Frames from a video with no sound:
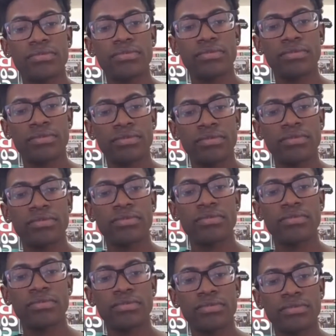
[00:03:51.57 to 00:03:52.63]

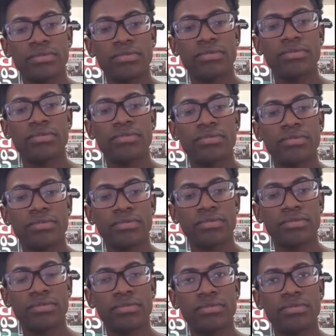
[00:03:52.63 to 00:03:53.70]

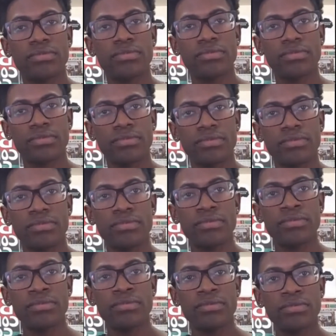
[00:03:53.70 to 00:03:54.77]

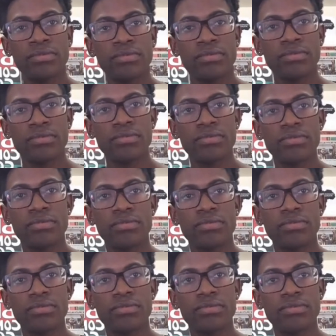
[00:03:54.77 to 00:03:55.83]

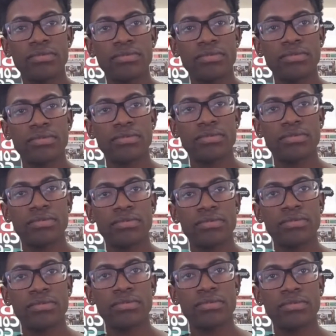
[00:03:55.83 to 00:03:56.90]

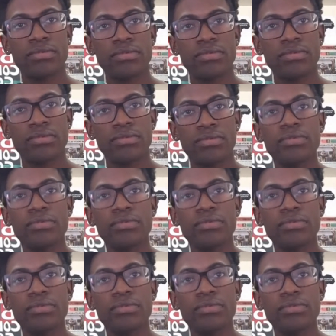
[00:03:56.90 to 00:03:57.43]
(not speaking)